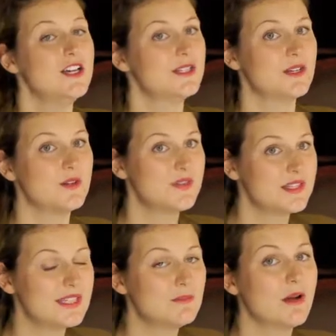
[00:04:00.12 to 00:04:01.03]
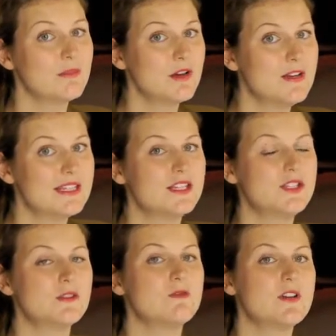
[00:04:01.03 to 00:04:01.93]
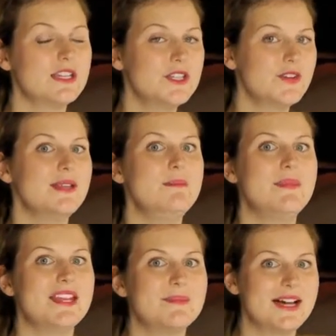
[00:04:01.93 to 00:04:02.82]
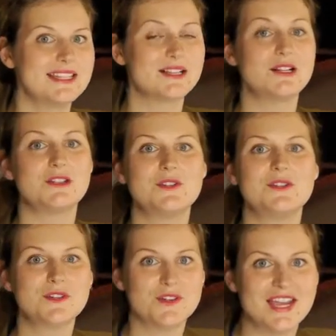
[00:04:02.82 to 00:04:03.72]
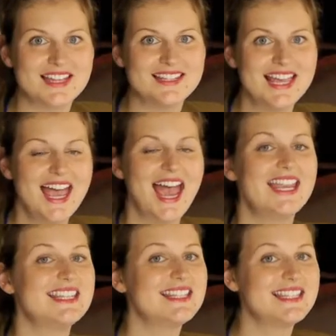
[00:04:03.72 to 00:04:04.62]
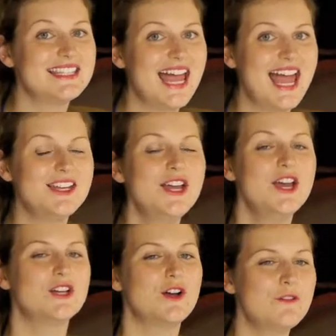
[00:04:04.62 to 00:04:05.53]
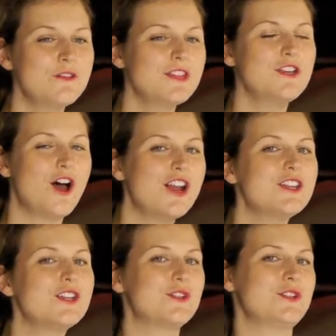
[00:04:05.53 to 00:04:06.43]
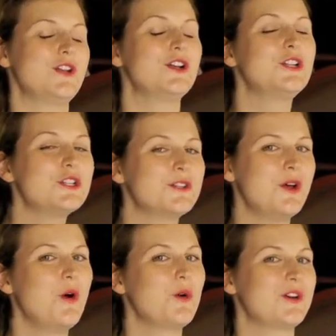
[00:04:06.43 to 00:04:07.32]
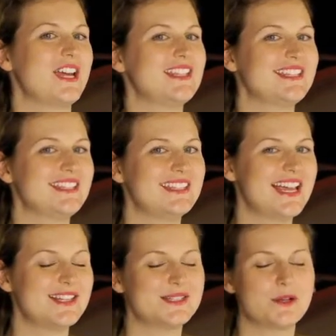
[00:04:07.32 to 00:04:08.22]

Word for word: So this is one more reason to really try to minimize gluten grains and instead go for the non-gluten gluten whole grains instead.